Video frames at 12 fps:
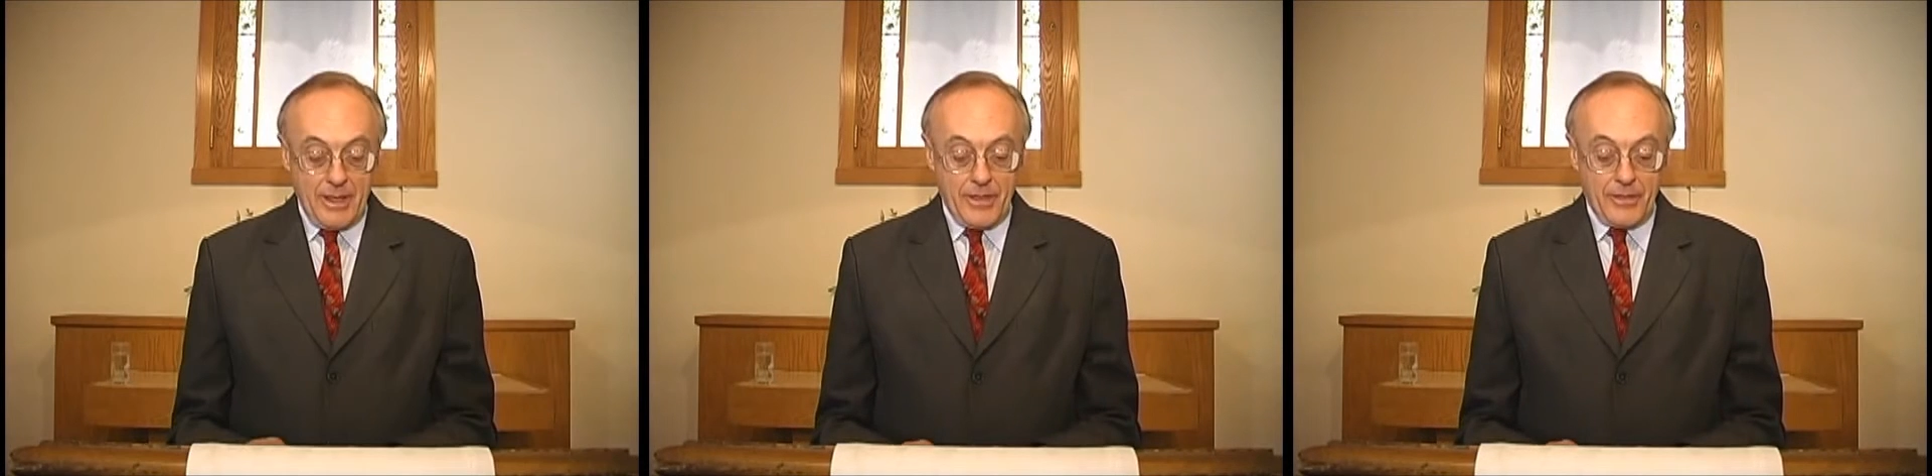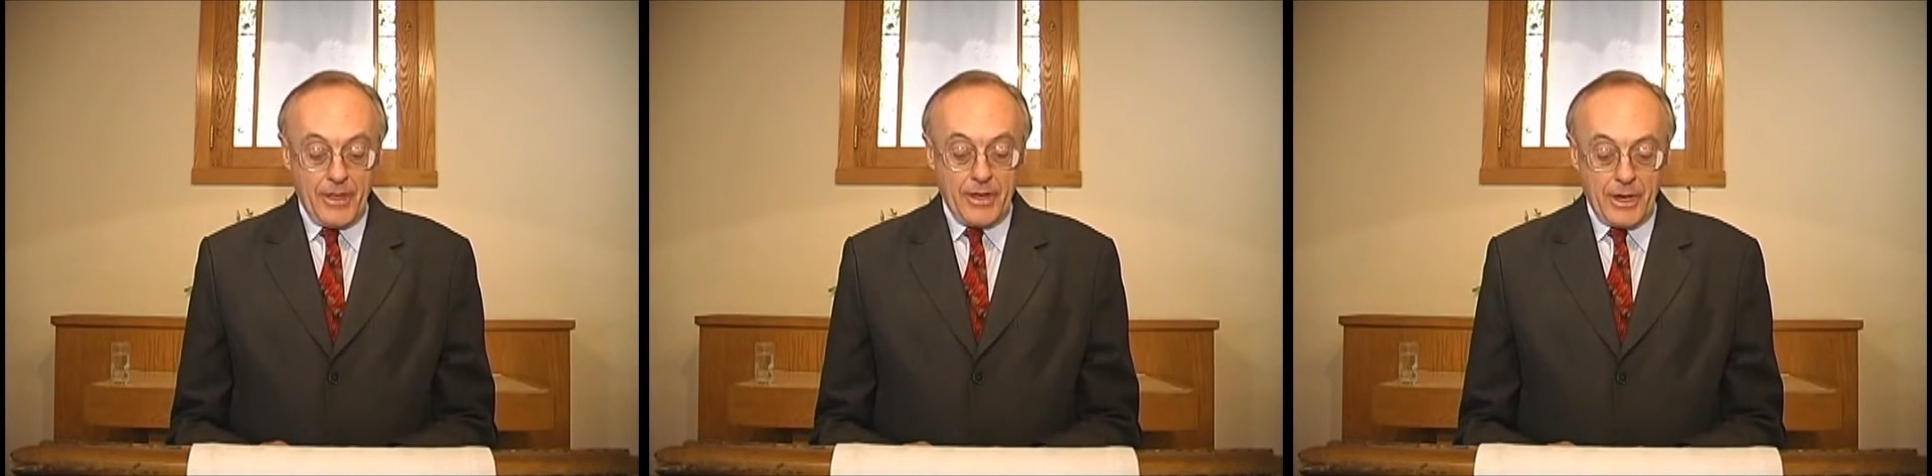
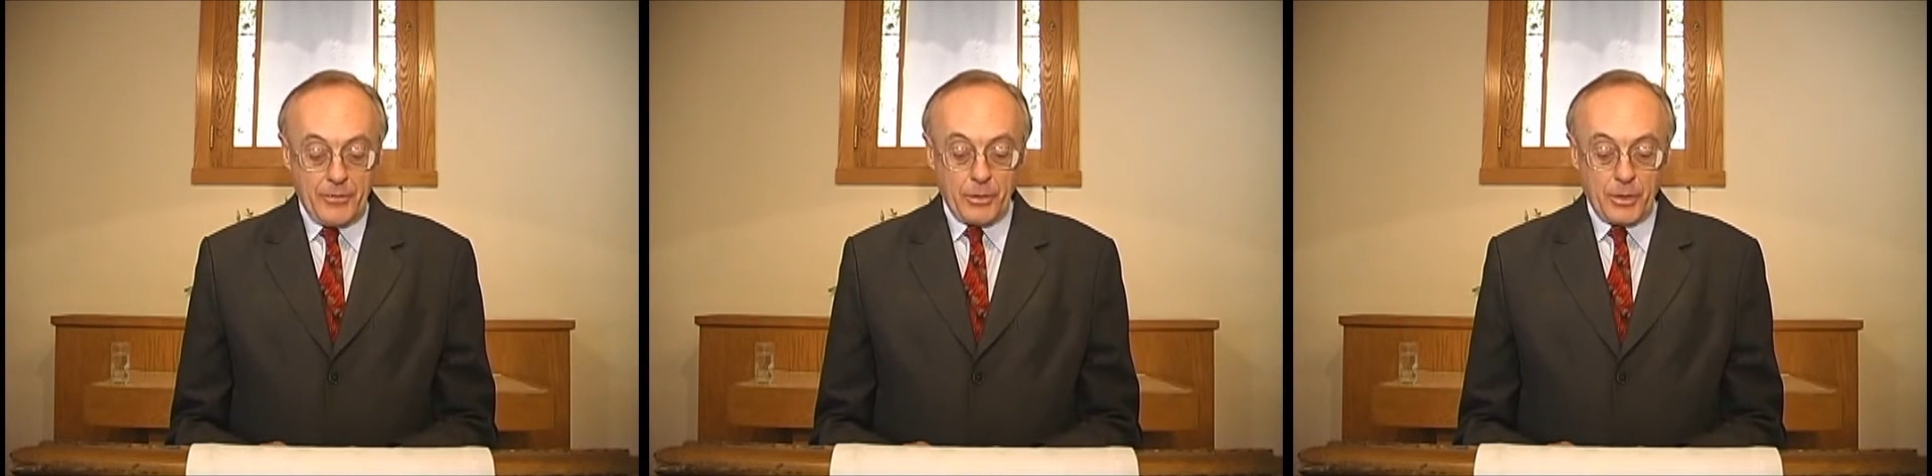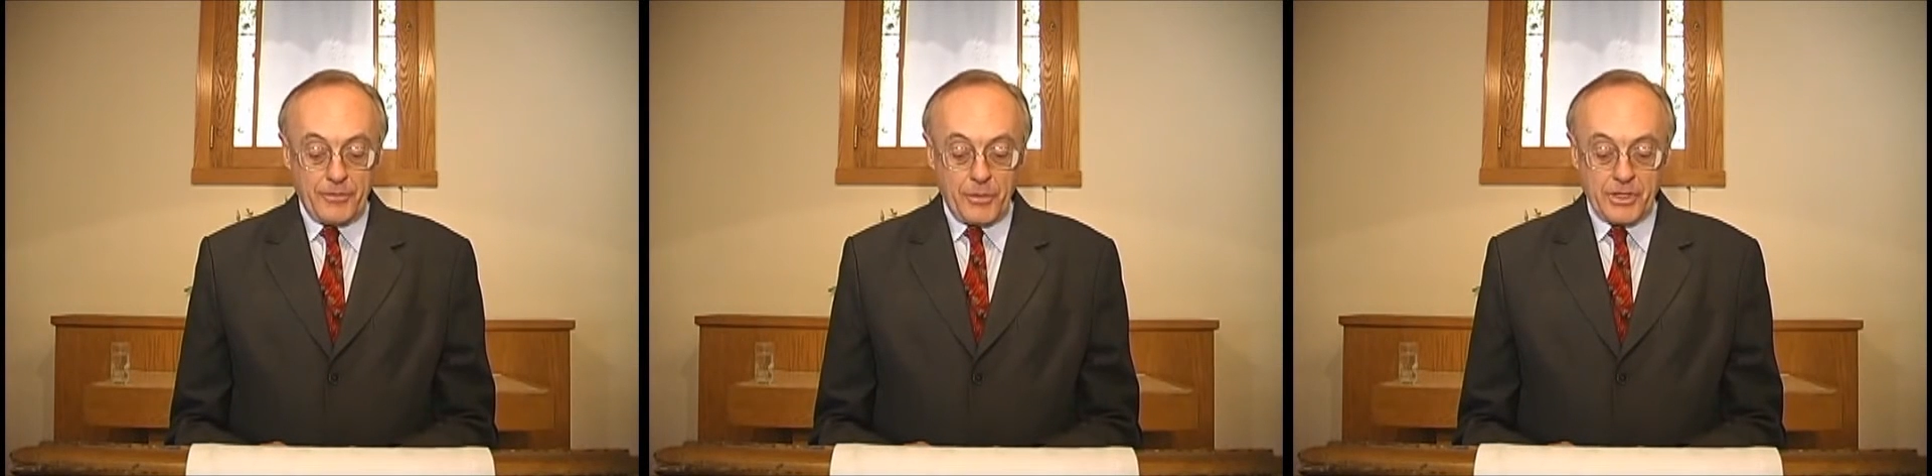that they never
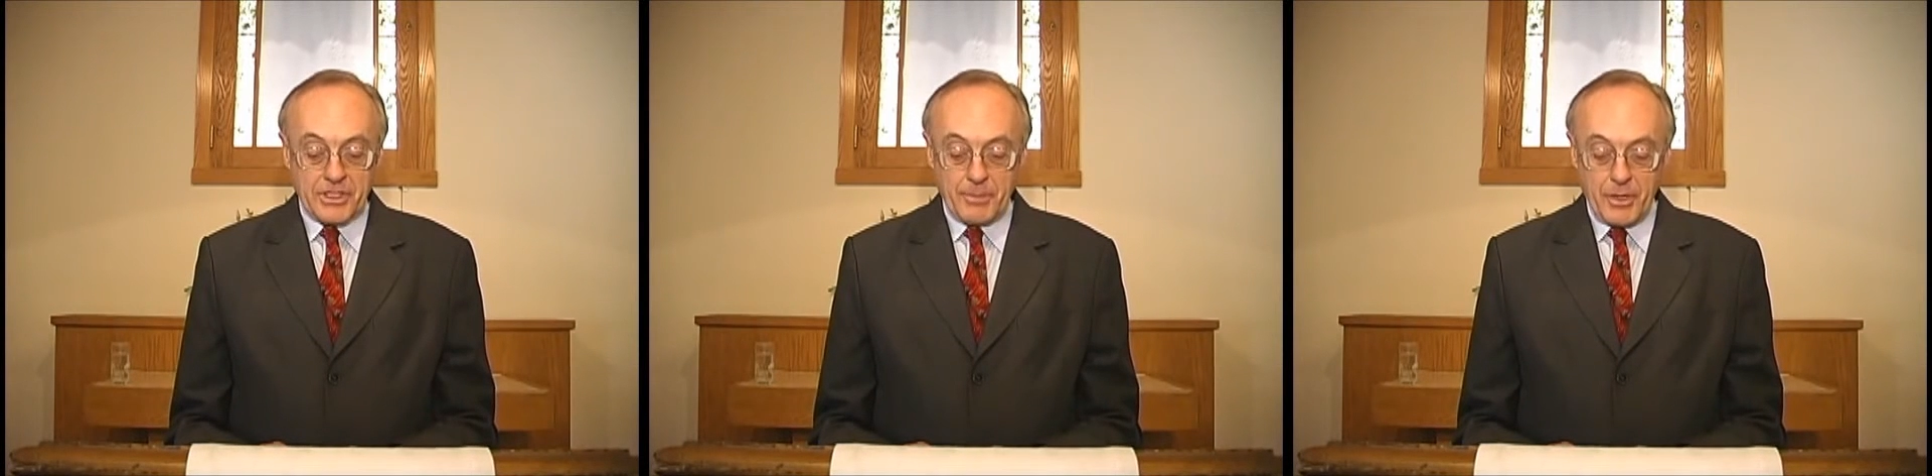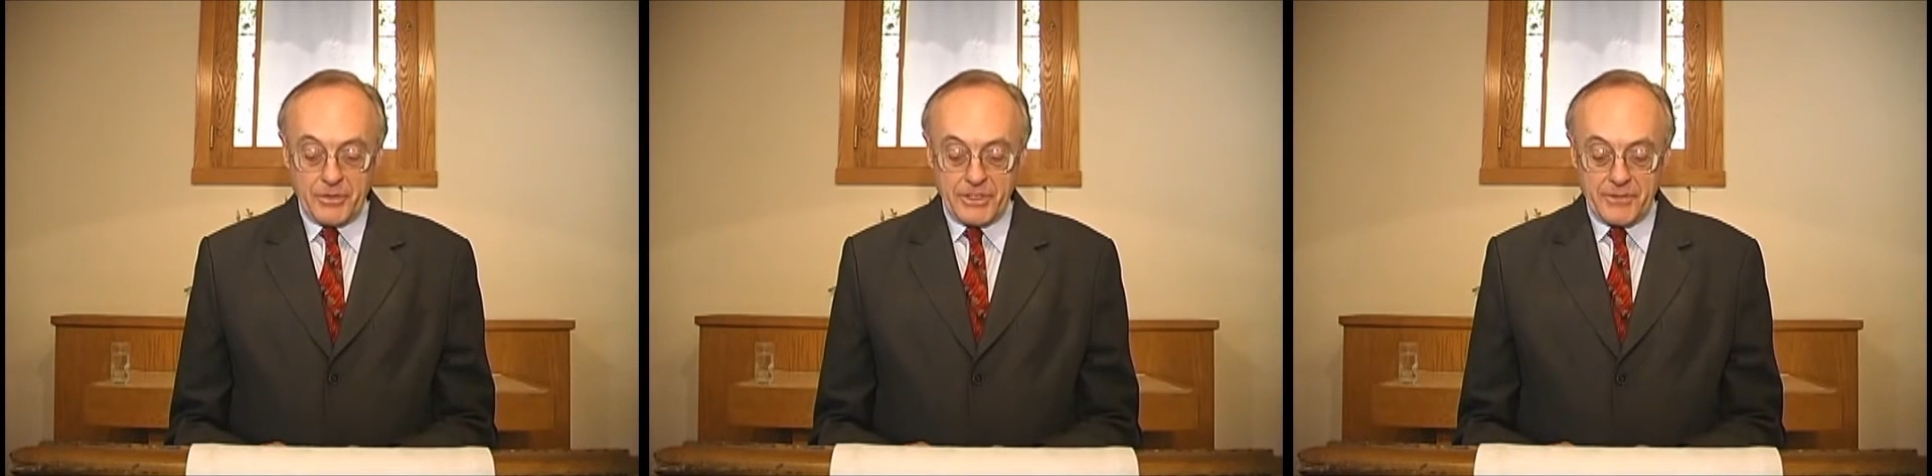looked for
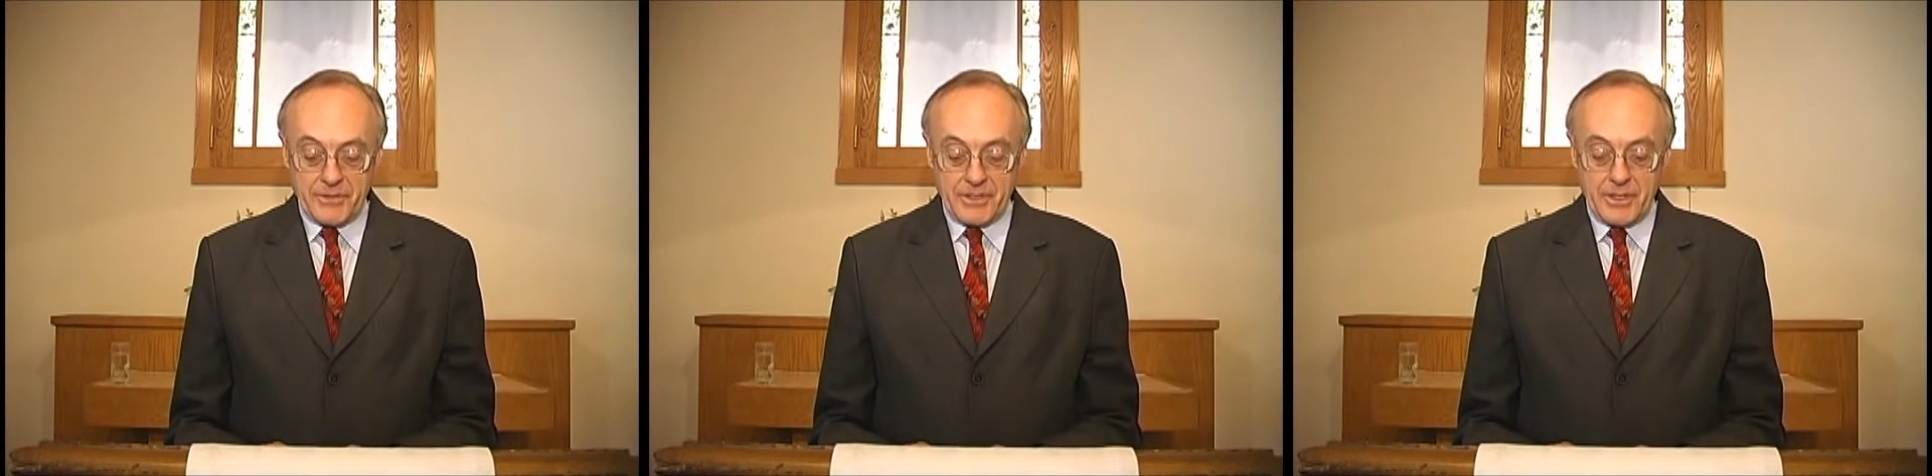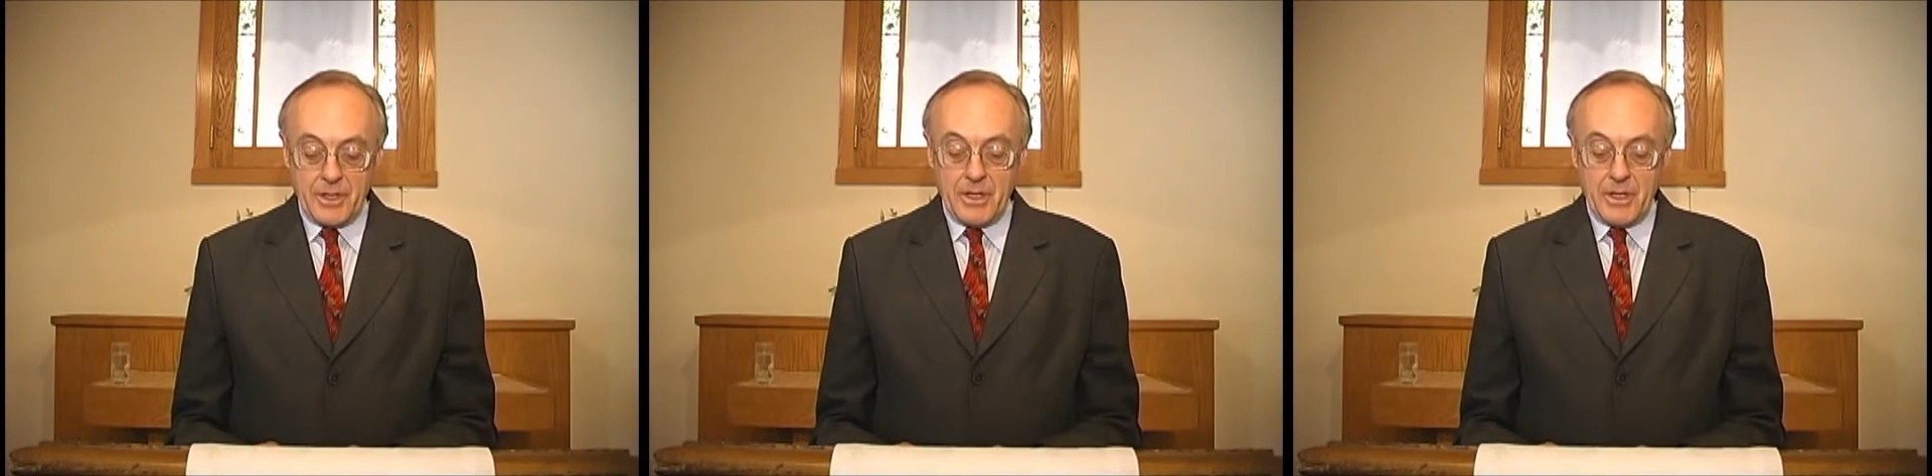explosives.